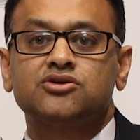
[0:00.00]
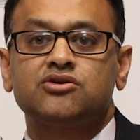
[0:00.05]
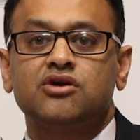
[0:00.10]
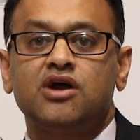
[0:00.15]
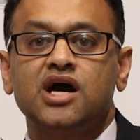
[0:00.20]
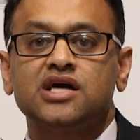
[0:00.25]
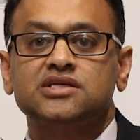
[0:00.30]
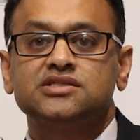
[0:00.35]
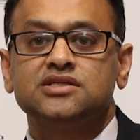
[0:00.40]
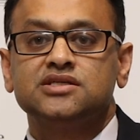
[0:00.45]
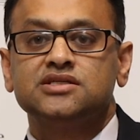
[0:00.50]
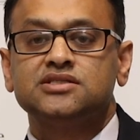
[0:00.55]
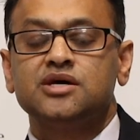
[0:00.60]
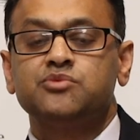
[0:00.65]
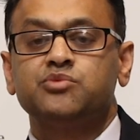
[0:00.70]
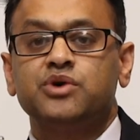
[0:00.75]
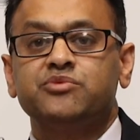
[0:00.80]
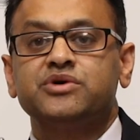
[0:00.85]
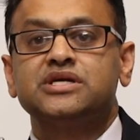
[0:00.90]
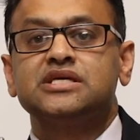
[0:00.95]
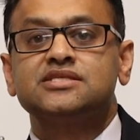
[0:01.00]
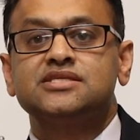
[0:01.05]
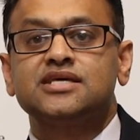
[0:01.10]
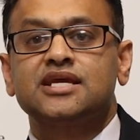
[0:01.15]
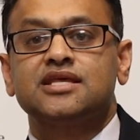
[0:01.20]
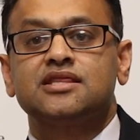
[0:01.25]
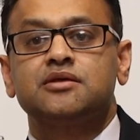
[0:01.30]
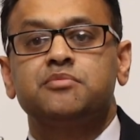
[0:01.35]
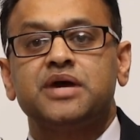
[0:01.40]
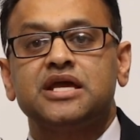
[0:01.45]
crises, and when we
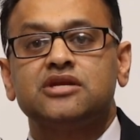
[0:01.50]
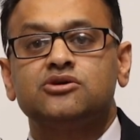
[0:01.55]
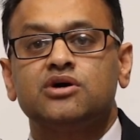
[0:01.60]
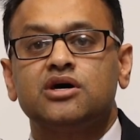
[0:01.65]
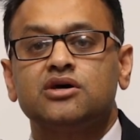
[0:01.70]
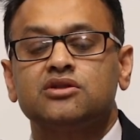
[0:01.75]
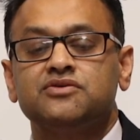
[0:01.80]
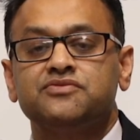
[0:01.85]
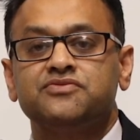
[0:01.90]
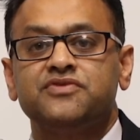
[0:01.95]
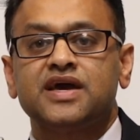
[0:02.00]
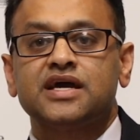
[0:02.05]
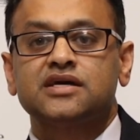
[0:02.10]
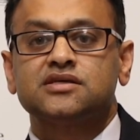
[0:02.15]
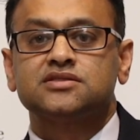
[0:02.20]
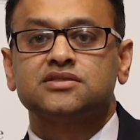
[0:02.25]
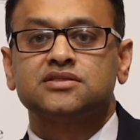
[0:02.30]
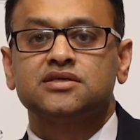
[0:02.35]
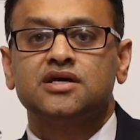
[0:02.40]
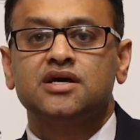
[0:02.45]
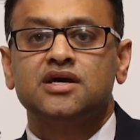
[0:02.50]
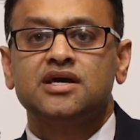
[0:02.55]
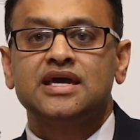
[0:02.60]
consider the mental health effects,